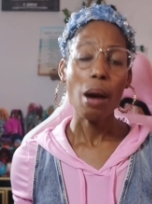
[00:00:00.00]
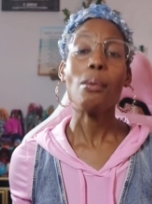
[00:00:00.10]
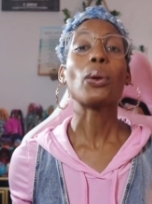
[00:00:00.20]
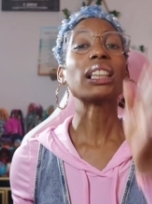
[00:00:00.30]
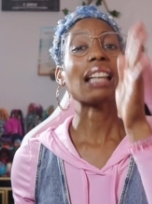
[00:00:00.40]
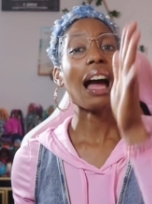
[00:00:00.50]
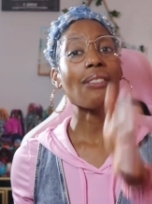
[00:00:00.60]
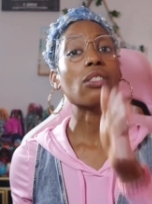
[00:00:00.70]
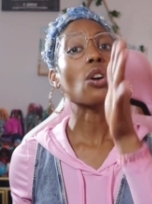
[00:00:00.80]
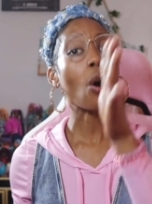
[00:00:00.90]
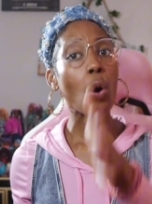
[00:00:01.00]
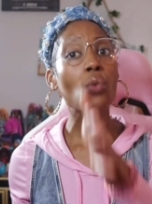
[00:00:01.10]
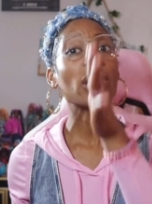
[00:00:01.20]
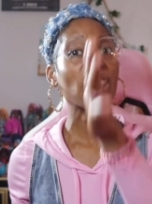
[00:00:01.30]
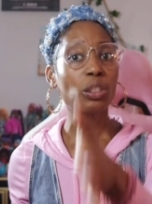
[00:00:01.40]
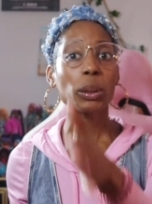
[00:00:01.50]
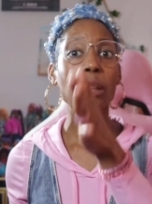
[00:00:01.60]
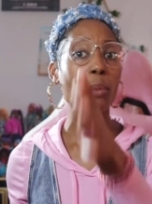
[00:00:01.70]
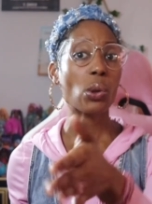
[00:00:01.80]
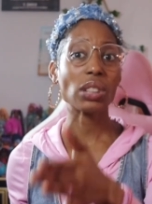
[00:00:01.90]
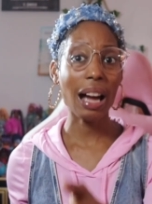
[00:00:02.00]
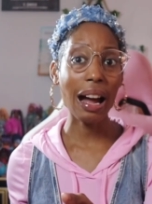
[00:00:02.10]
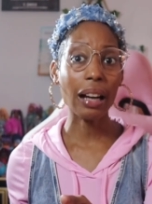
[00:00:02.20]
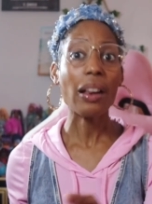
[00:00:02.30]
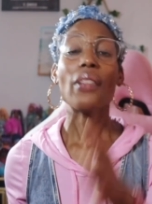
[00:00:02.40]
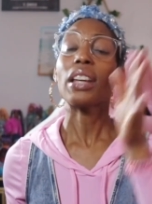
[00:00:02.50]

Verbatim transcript: But we need to have our own relationship with the Most High.